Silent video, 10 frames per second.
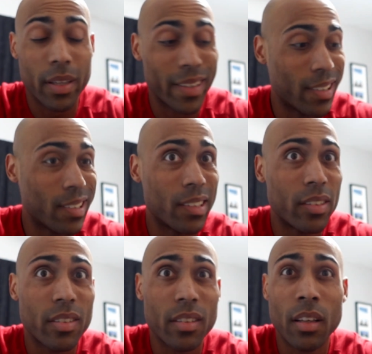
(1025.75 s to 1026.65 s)
It
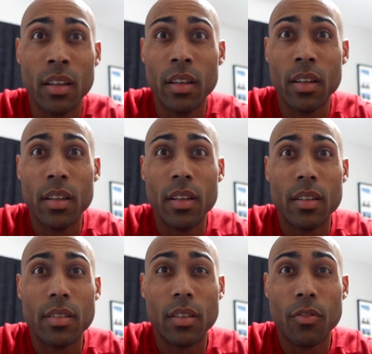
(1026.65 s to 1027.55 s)
is
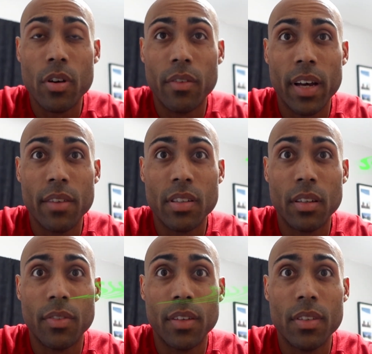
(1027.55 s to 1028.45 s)
6.45,
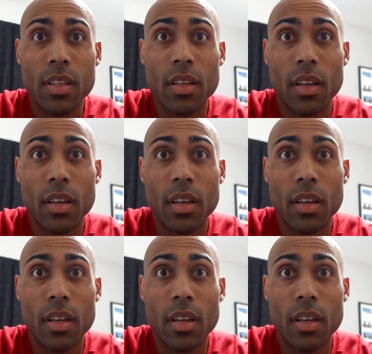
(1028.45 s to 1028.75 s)
6.50.